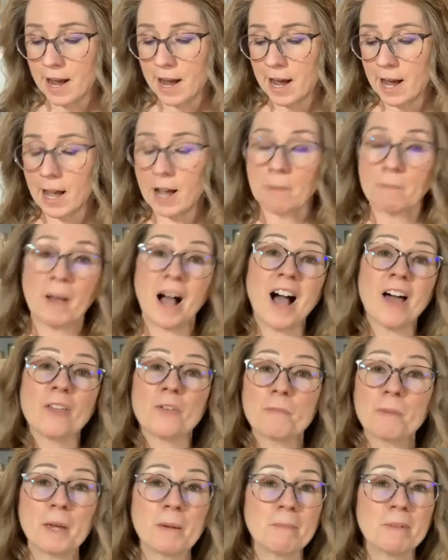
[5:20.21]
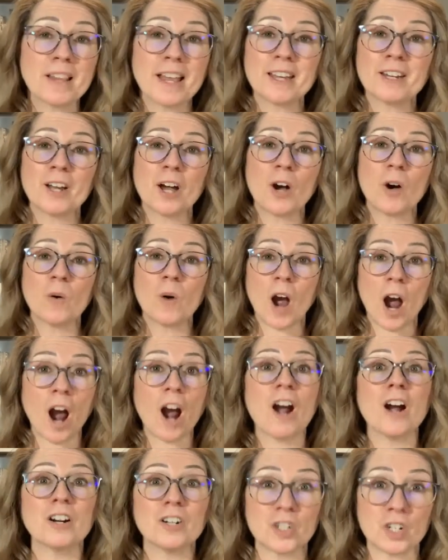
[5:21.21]
Other people I know
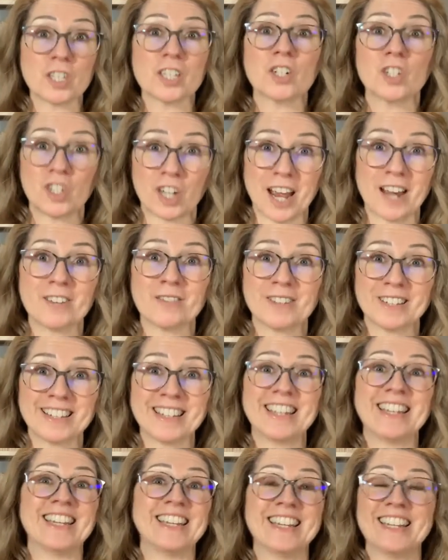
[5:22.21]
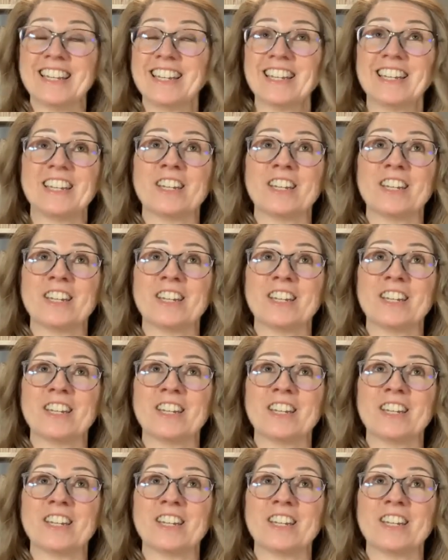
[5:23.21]
are just generally,